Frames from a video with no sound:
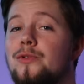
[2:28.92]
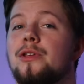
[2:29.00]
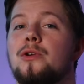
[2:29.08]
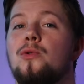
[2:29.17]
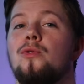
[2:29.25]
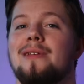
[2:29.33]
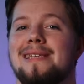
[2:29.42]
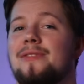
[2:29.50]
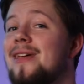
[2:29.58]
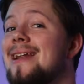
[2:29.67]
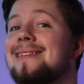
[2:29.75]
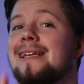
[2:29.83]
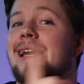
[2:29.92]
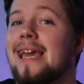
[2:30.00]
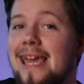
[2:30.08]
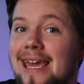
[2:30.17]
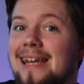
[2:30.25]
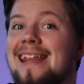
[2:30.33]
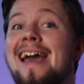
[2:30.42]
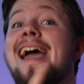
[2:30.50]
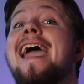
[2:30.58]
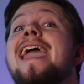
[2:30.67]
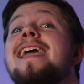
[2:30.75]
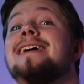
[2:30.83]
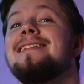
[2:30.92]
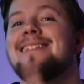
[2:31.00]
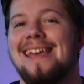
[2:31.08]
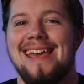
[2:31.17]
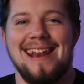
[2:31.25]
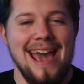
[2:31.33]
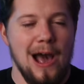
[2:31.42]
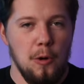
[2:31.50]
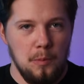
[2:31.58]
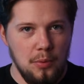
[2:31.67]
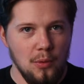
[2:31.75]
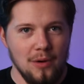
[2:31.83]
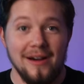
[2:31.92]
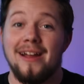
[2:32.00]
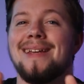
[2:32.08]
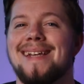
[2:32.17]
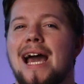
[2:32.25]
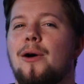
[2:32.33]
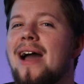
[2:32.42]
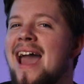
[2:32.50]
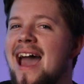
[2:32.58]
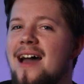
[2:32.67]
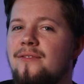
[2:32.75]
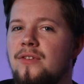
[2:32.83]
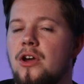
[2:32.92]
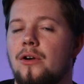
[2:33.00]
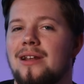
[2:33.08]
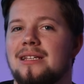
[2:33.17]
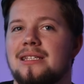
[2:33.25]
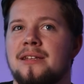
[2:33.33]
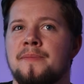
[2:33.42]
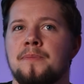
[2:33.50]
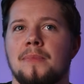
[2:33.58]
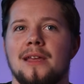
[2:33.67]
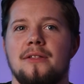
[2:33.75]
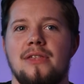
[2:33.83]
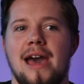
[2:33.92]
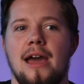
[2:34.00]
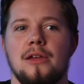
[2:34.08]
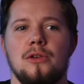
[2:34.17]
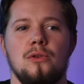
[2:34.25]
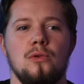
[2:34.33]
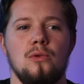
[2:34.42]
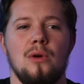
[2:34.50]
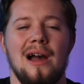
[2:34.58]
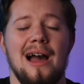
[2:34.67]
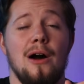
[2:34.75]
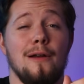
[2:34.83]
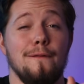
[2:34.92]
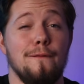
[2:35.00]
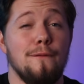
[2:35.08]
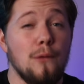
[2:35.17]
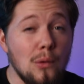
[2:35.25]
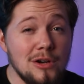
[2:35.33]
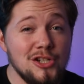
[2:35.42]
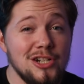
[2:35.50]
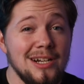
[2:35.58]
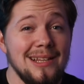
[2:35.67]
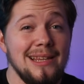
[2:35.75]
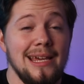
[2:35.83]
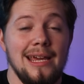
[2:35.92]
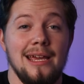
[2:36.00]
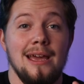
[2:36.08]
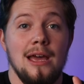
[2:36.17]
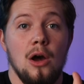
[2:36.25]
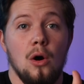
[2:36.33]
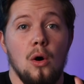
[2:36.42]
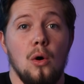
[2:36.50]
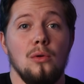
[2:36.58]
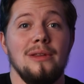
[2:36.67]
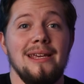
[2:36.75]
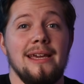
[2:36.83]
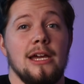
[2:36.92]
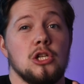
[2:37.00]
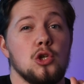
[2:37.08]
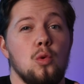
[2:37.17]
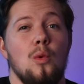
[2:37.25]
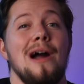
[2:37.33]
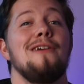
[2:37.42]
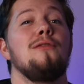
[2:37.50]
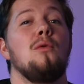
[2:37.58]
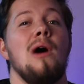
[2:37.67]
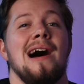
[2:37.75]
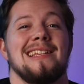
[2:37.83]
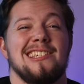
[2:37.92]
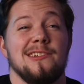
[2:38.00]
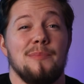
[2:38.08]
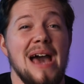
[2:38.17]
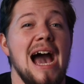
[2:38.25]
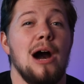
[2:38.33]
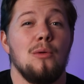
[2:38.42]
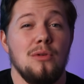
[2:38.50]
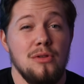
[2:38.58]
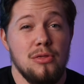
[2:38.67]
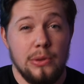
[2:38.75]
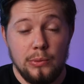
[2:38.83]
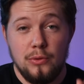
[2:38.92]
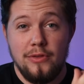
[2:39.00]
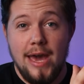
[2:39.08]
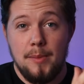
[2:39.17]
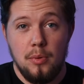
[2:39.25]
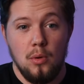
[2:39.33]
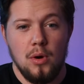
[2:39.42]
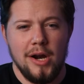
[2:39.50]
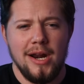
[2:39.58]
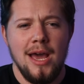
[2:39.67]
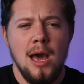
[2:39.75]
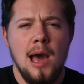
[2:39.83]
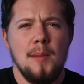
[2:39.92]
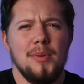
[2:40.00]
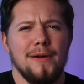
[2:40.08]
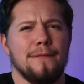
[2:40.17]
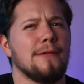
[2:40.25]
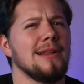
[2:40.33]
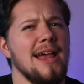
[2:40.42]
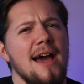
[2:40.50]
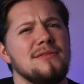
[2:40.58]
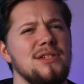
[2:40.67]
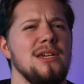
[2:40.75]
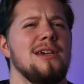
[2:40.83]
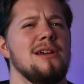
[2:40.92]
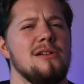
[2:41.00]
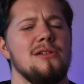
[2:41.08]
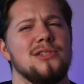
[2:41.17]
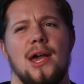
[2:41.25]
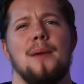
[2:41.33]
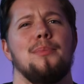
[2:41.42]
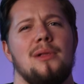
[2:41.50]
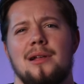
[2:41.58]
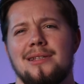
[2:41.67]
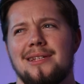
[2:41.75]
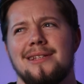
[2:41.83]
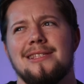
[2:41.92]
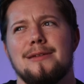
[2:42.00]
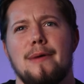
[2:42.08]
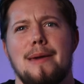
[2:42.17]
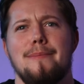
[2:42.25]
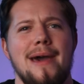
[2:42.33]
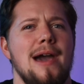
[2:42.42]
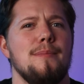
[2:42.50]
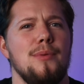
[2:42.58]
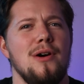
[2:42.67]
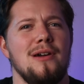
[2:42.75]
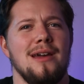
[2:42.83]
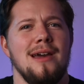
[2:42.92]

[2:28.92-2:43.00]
really cool is that is an in and an out port. Now I have noticed that you unfortunately only get 12 watts of power through that port. But for laughs and giggles, I plugged it into my MacBook,